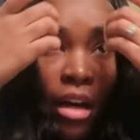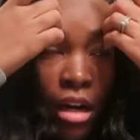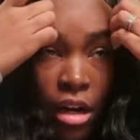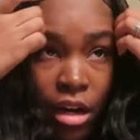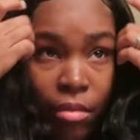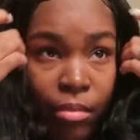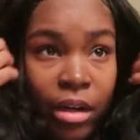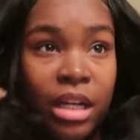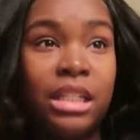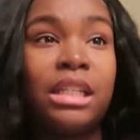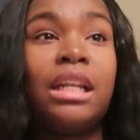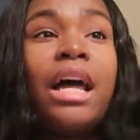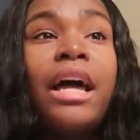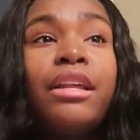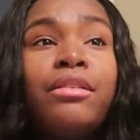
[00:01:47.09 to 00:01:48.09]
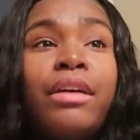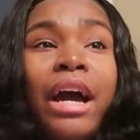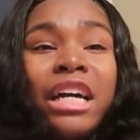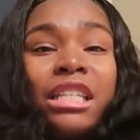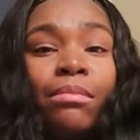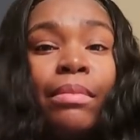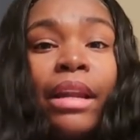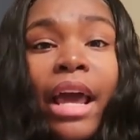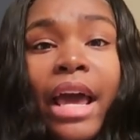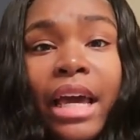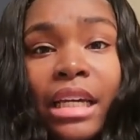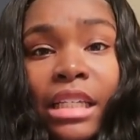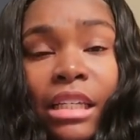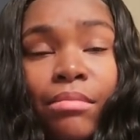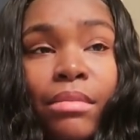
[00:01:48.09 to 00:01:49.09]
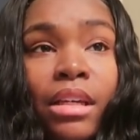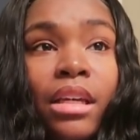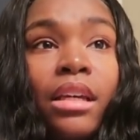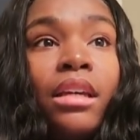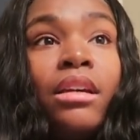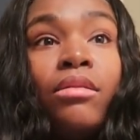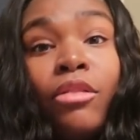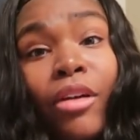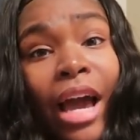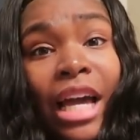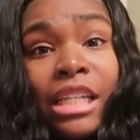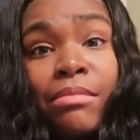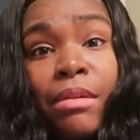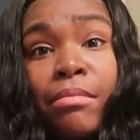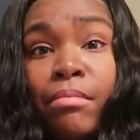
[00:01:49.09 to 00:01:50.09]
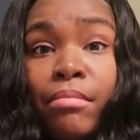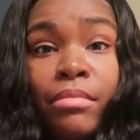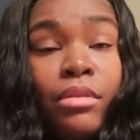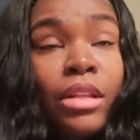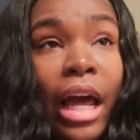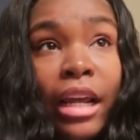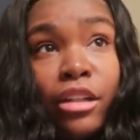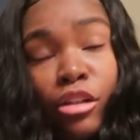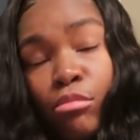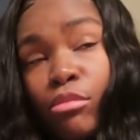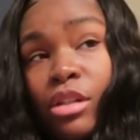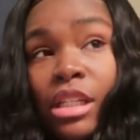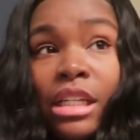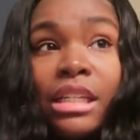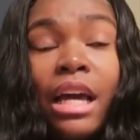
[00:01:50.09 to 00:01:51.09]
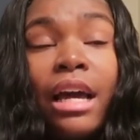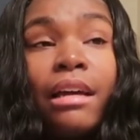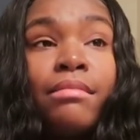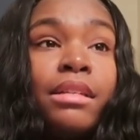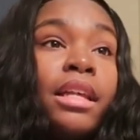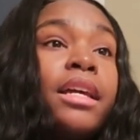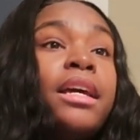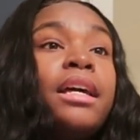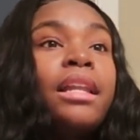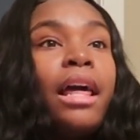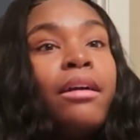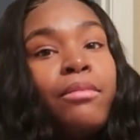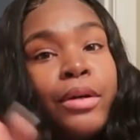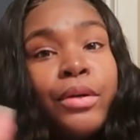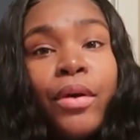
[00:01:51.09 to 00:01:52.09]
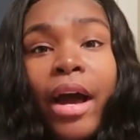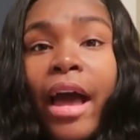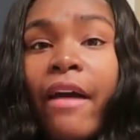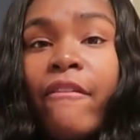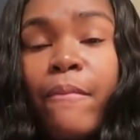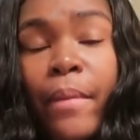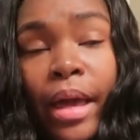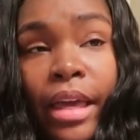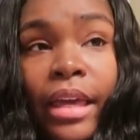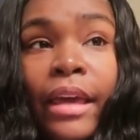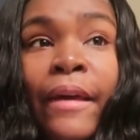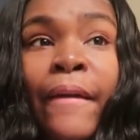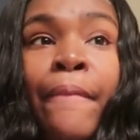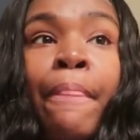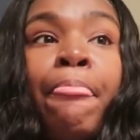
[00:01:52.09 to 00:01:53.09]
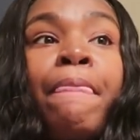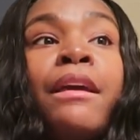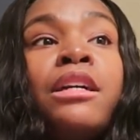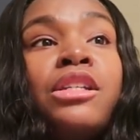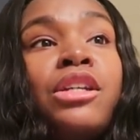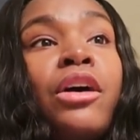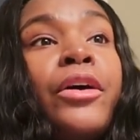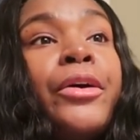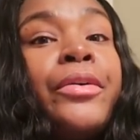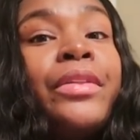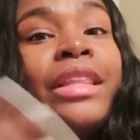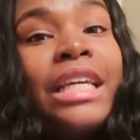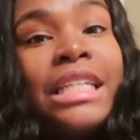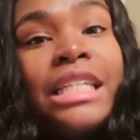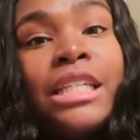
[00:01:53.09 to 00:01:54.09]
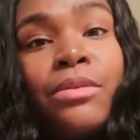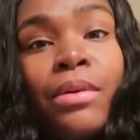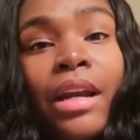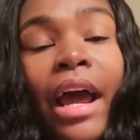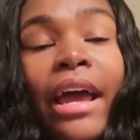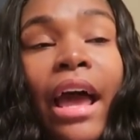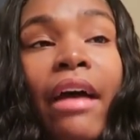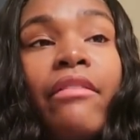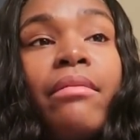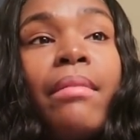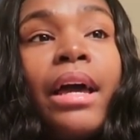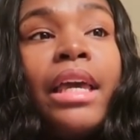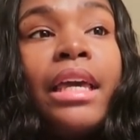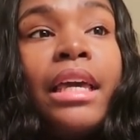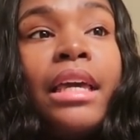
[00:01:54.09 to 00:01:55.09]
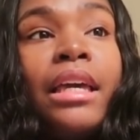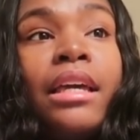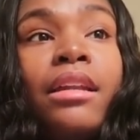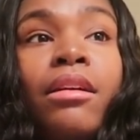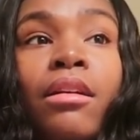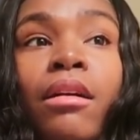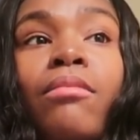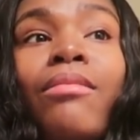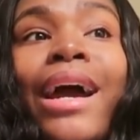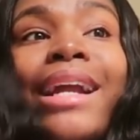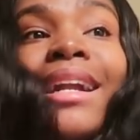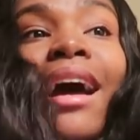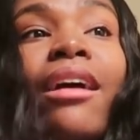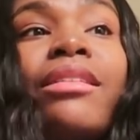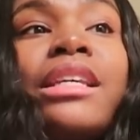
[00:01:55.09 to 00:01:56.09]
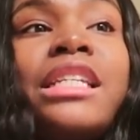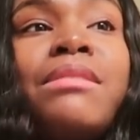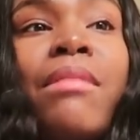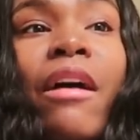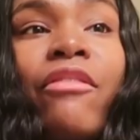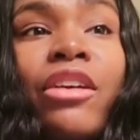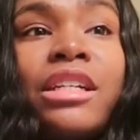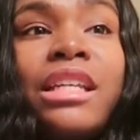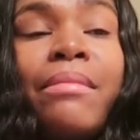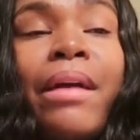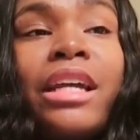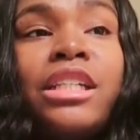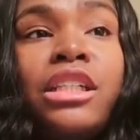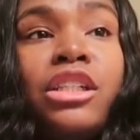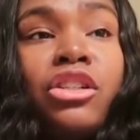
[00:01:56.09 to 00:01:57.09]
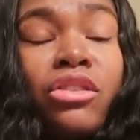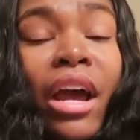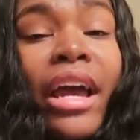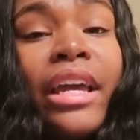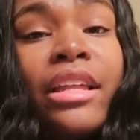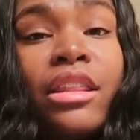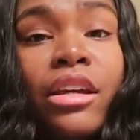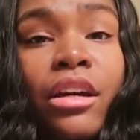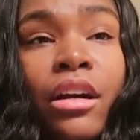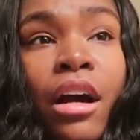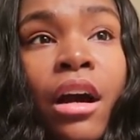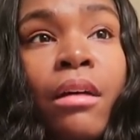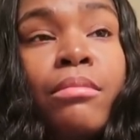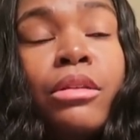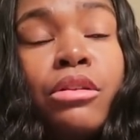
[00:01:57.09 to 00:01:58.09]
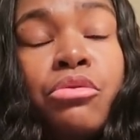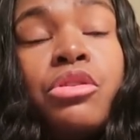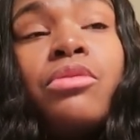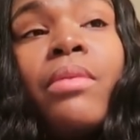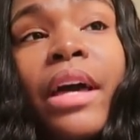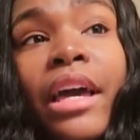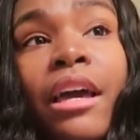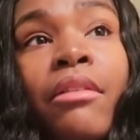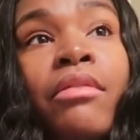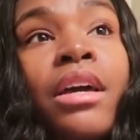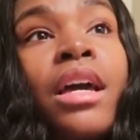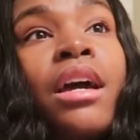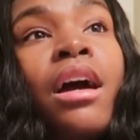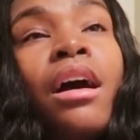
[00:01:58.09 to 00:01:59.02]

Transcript: Because a lot of you guys been asking me, you asked me like numerous of times, like, what do I have in my head? So this is what I have in my head right now. This is my first time actually trying their loose wave.